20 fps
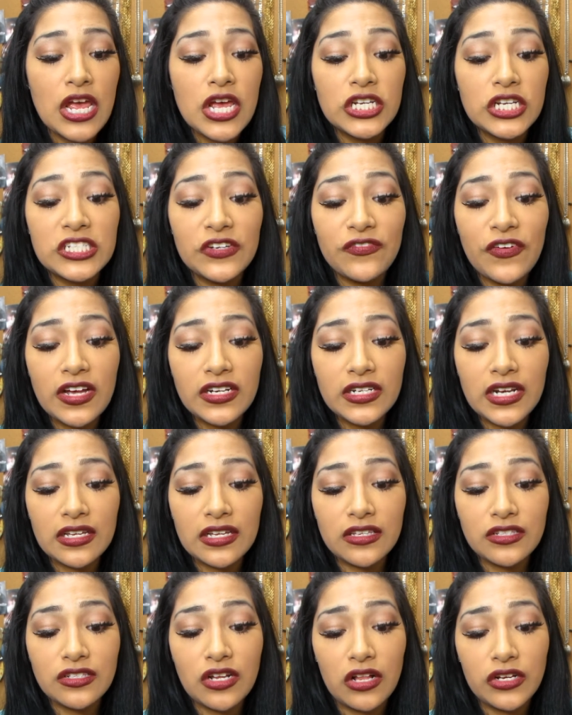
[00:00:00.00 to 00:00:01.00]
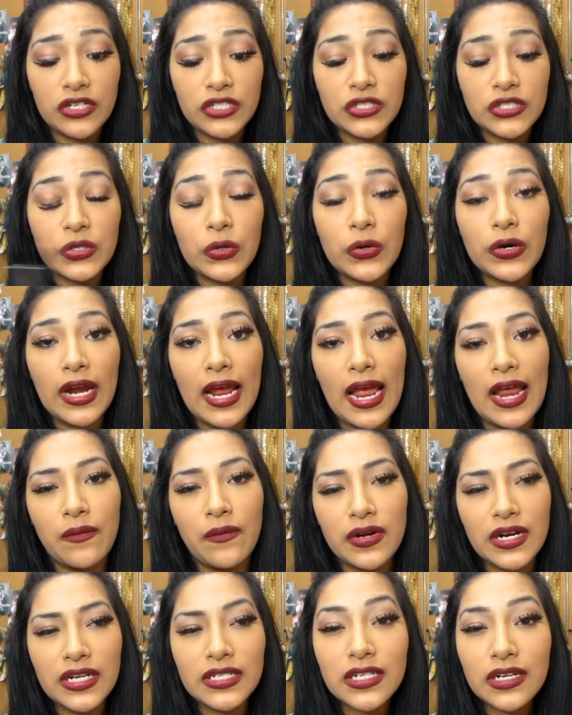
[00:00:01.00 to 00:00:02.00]
She found it at the dollar store, and
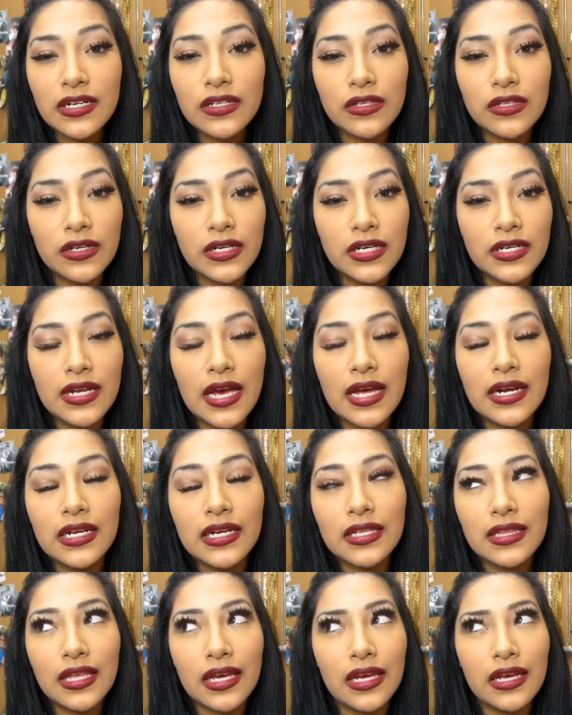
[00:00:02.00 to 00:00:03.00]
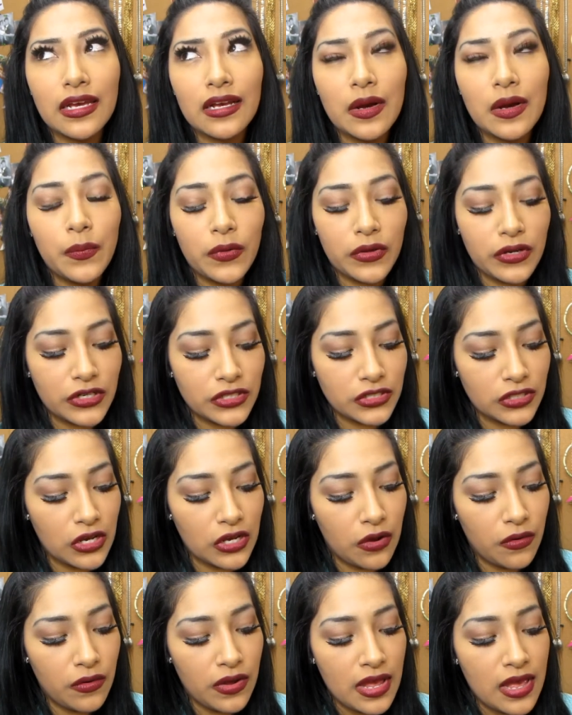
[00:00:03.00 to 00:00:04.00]
when I started looking at it like a couple years
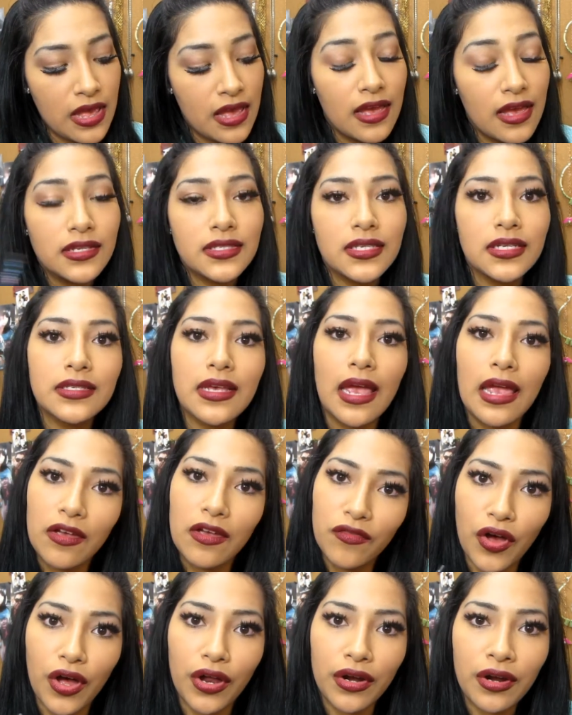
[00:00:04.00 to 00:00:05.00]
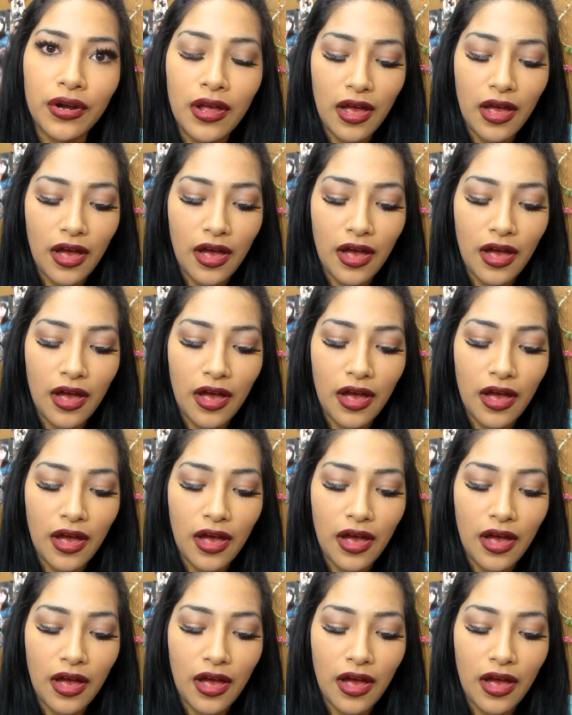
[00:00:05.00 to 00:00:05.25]
ago, it says Avon.